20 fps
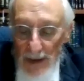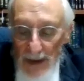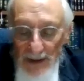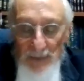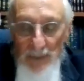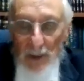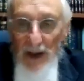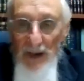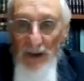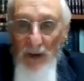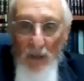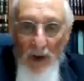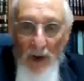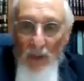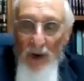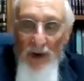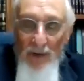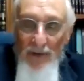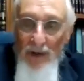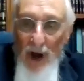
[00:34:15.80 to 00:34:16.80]
That's, by the way,
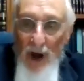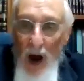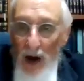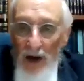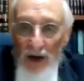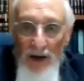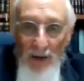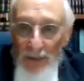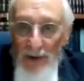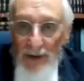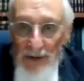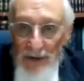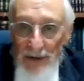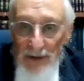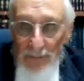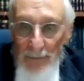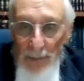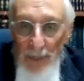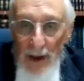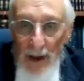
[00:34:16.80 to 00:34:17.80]
one of the
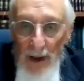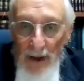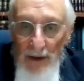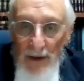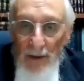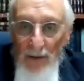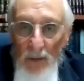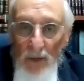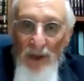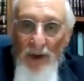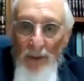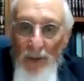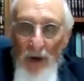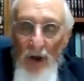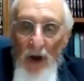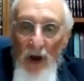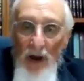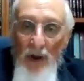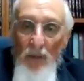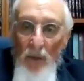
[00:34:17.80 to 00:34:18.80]
arguments that when the
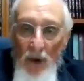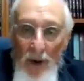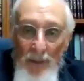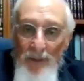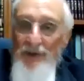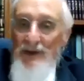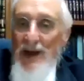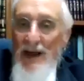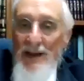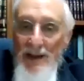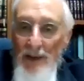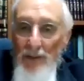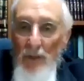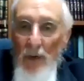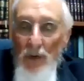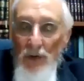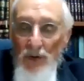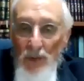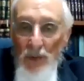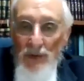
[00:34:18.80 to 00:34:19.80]
Malachim were upset that
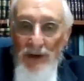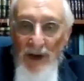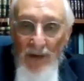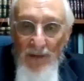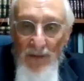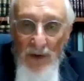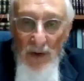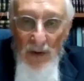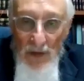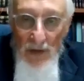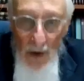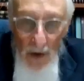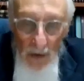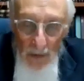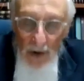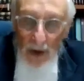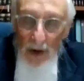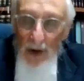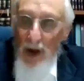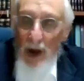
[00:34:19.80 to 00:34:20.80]
Moshe was given the
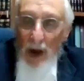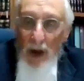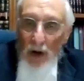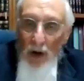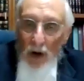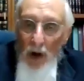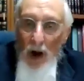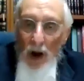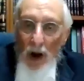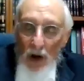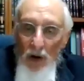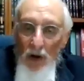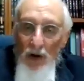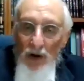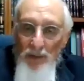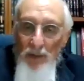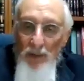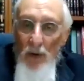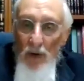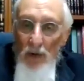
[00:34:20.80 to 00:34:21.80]
Torah,
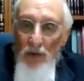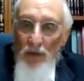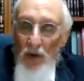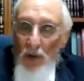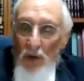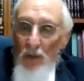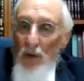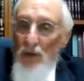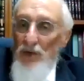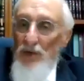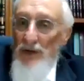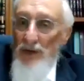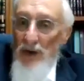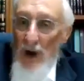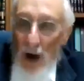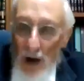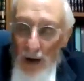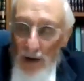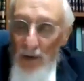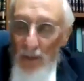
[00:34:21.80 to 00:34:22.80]
HaKadosh Baruch Hu told Moshe
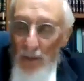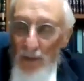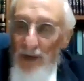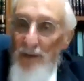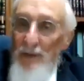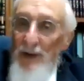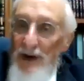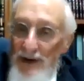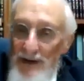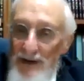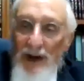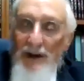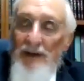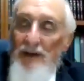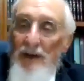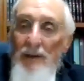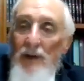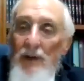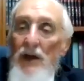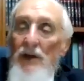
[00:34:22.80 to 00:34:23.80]
to argue with them, and he
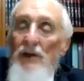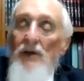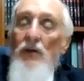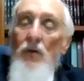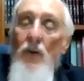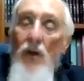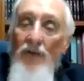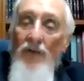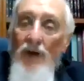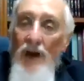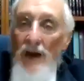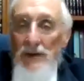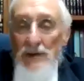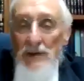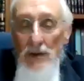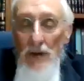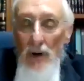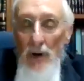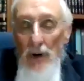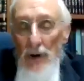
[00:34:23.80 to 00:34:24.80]
said to them, do you have a
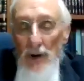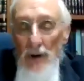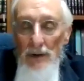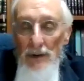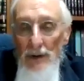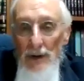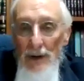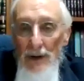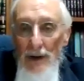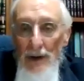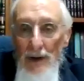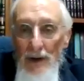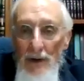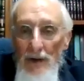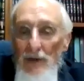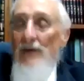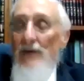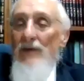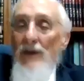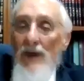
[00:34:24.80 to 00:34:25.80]
Yetzer Hara?
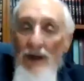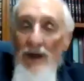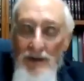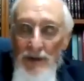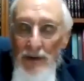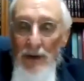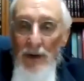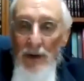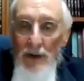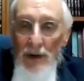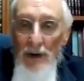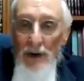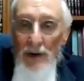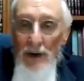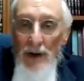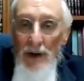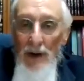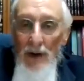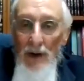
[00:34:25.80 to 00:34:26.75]
You don't have a Yetzer Hara.